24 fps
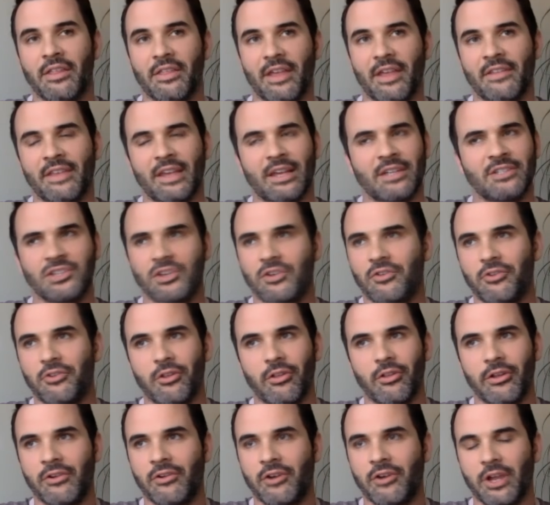that's actually
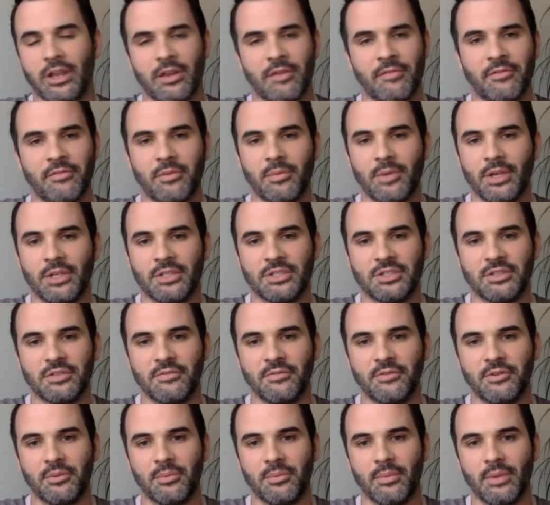really great information
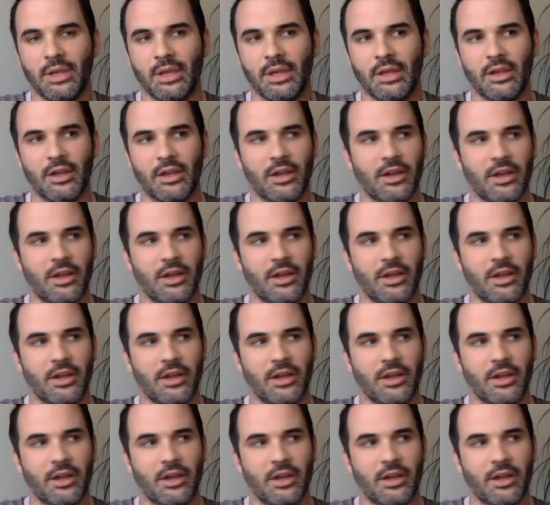for me.